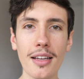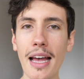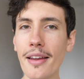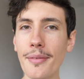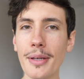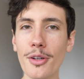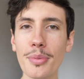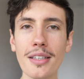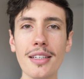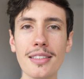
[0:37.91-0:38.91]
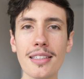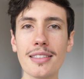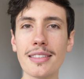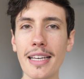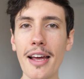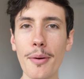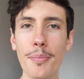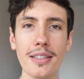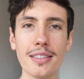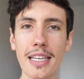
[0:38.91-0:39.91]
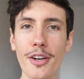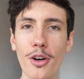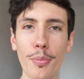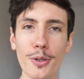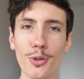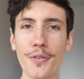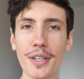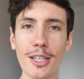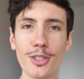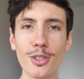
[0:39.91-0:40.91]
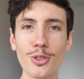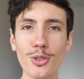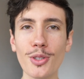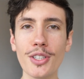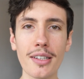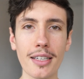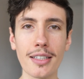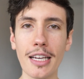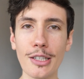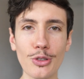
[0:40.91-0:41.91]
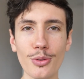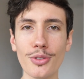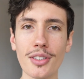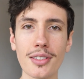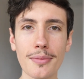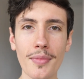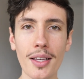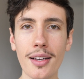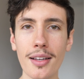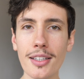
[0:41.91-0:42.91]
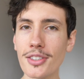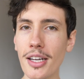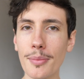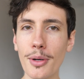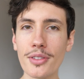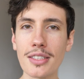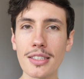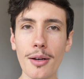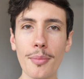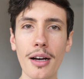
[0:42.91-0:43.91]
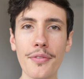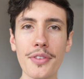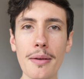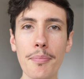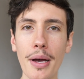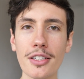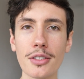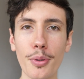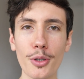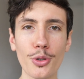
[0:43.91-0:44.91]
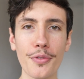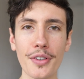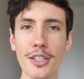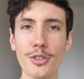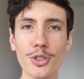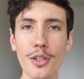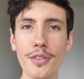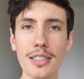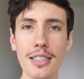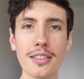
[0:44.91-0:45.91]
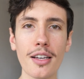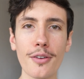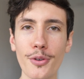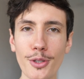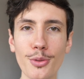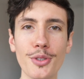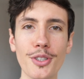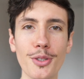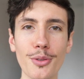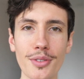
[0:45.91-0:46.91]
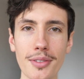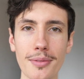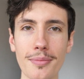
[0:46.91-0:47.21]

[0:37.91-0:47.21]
And it'll be easy to set up and send out push notifications to your engaged users. Let's talk about some of the best push notification services for you to use.